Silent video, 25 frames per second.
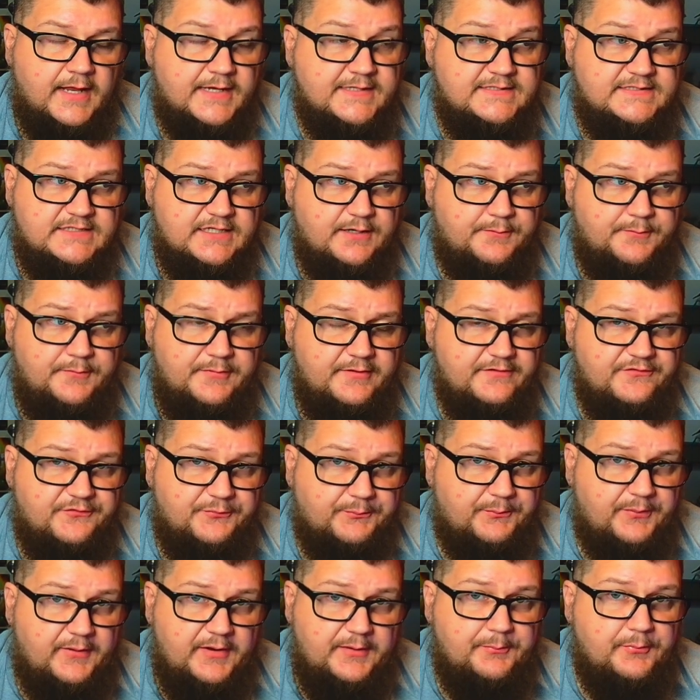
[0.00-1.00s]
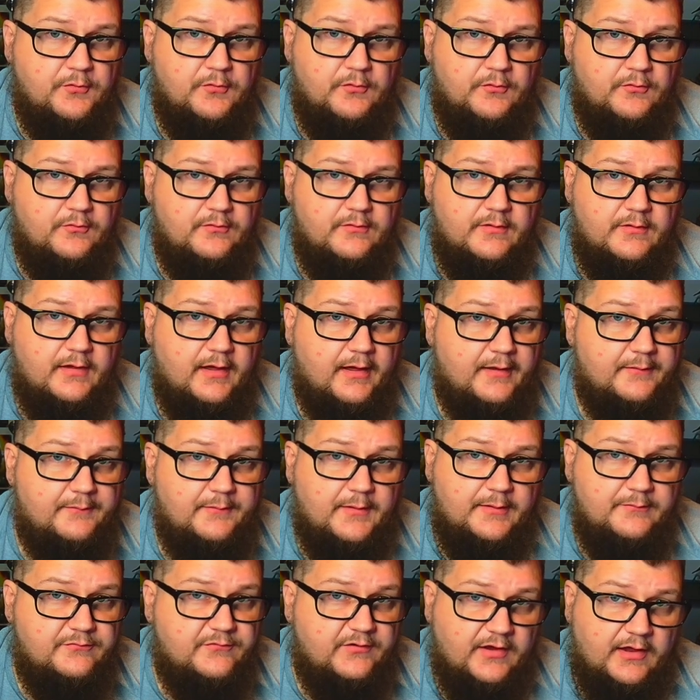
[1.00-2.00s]
And some of these people,
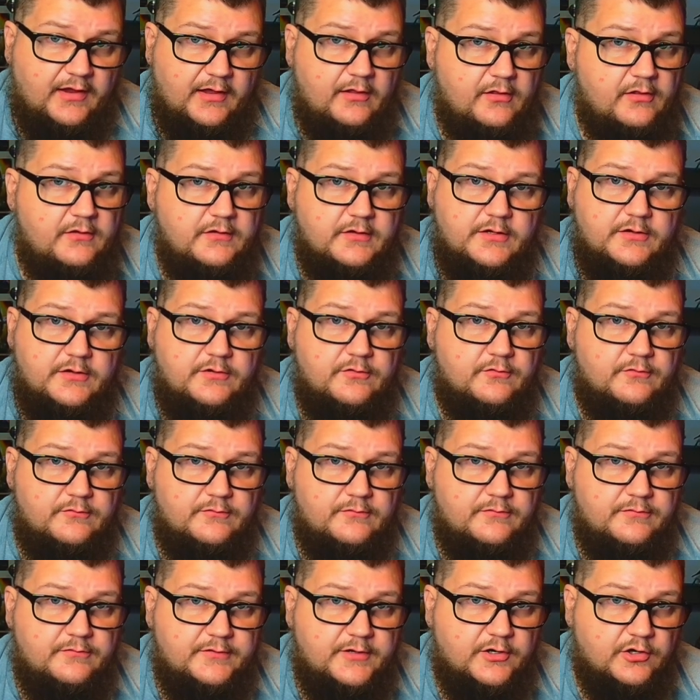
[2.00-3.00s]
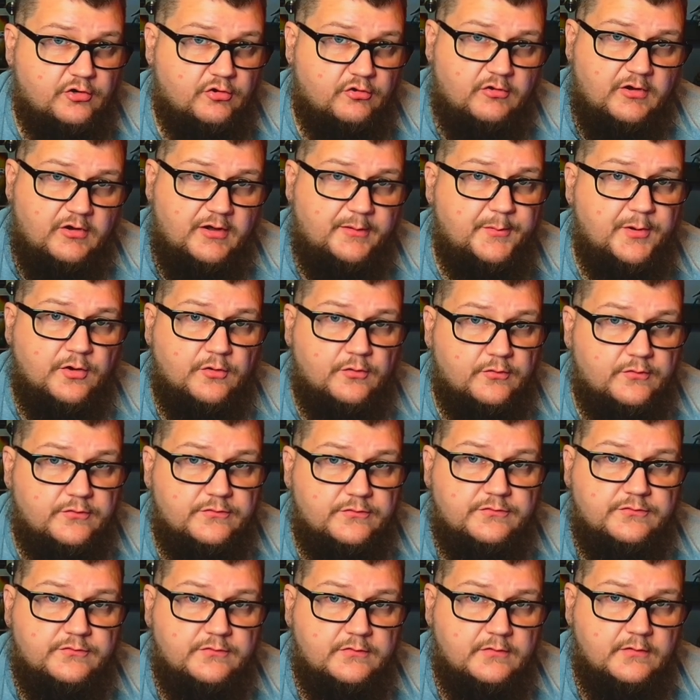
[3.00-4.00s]
I'm telling you, They're
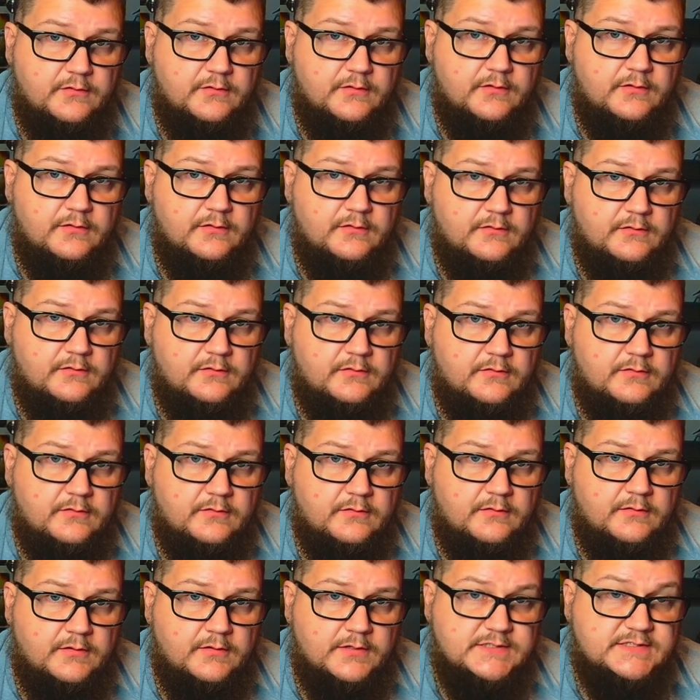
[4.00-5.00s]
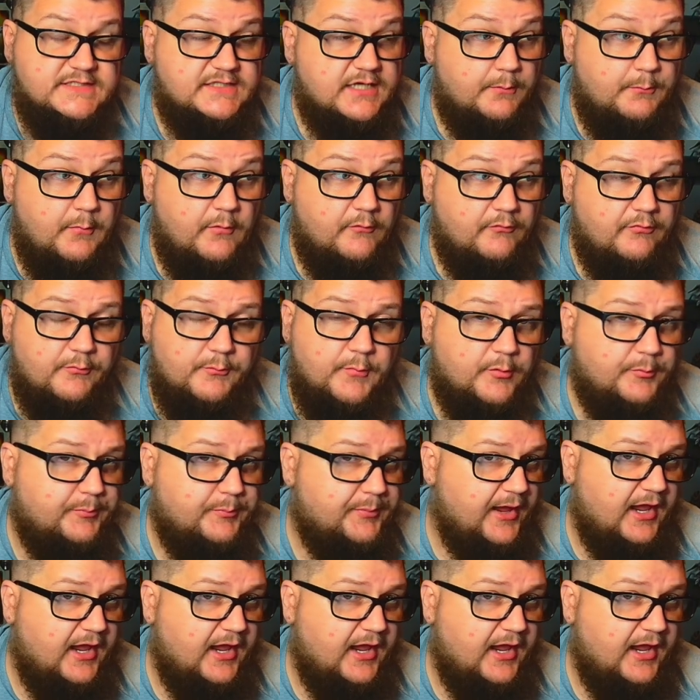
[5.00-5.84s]
criminals. Some of them are